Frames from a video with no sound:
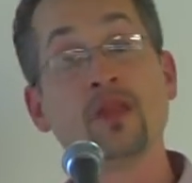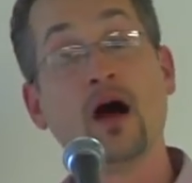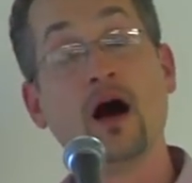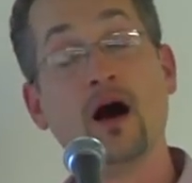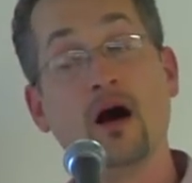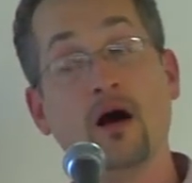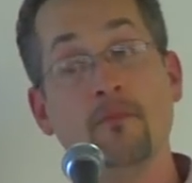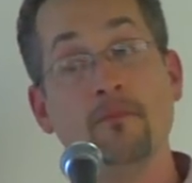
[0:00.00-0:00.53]

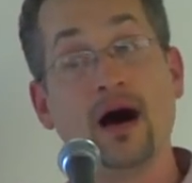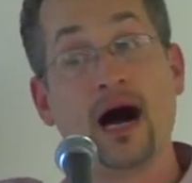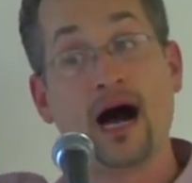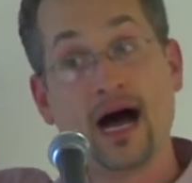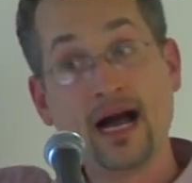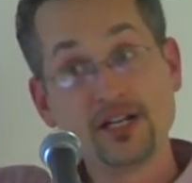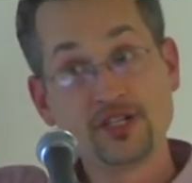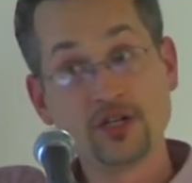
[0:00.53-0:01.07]
Um,
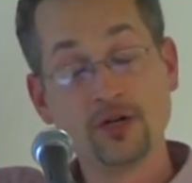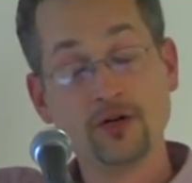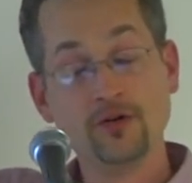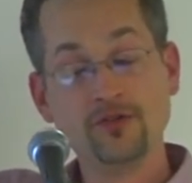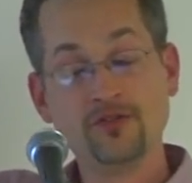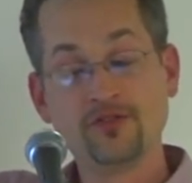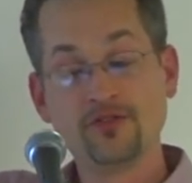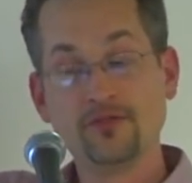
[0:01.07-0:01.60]
I
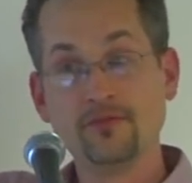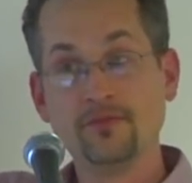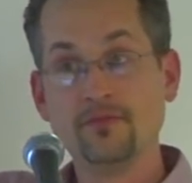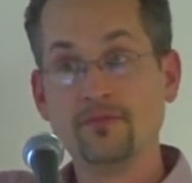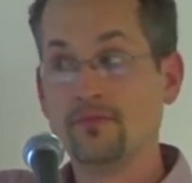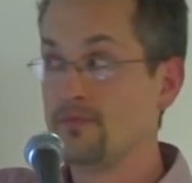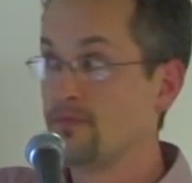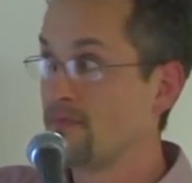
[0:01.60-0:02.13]
chose
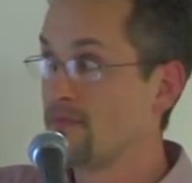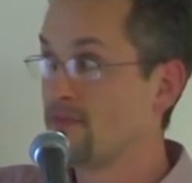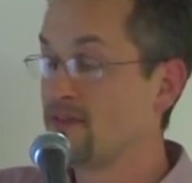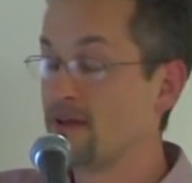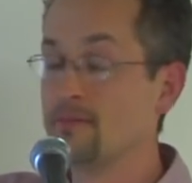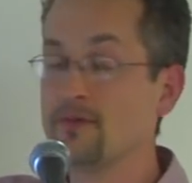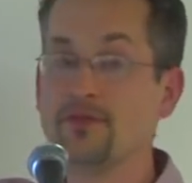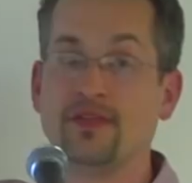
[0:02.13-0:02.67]

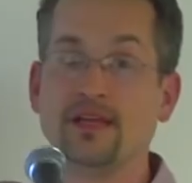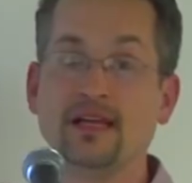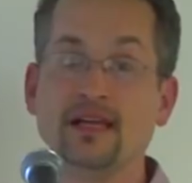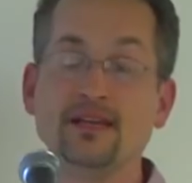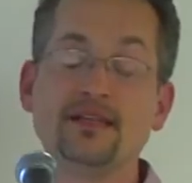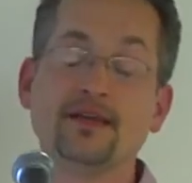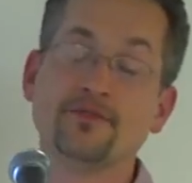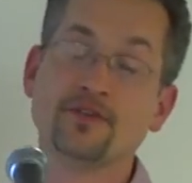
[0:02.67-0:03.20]
some of the
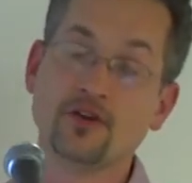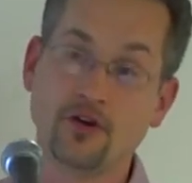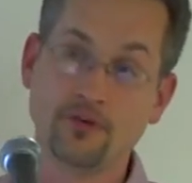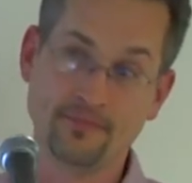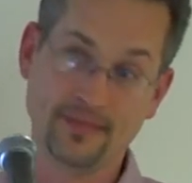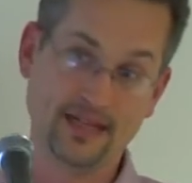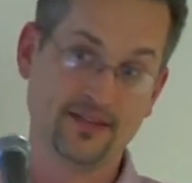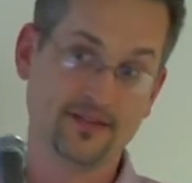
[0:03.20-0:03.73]
difficult
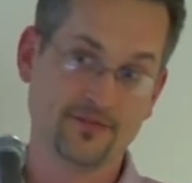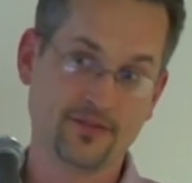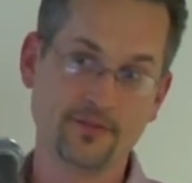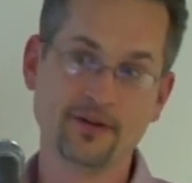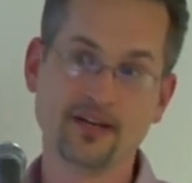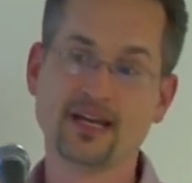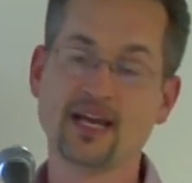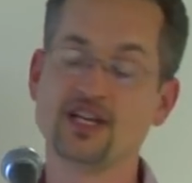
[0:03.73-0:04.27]
means of
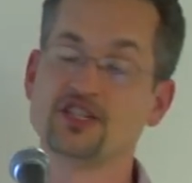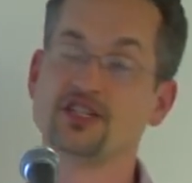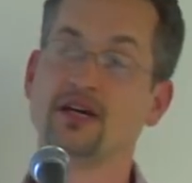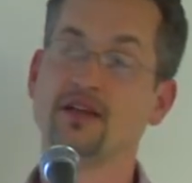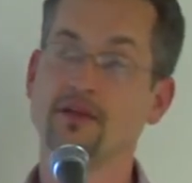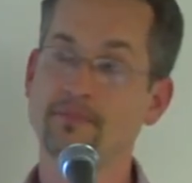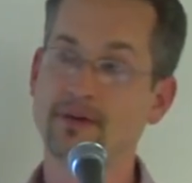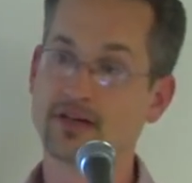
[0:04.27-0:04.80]
communication
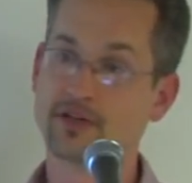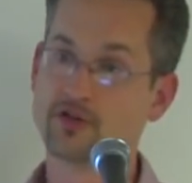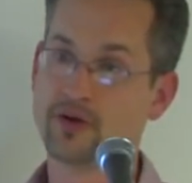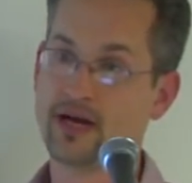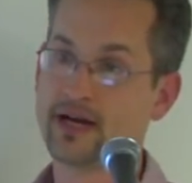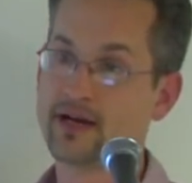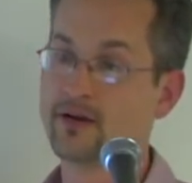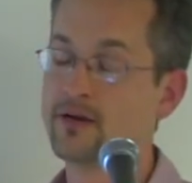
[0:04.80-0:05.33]
on the bug
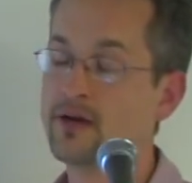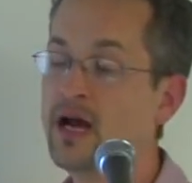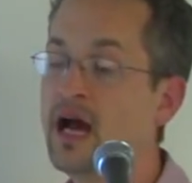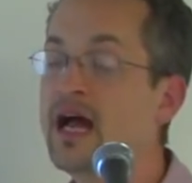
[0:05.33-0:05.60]
tracker,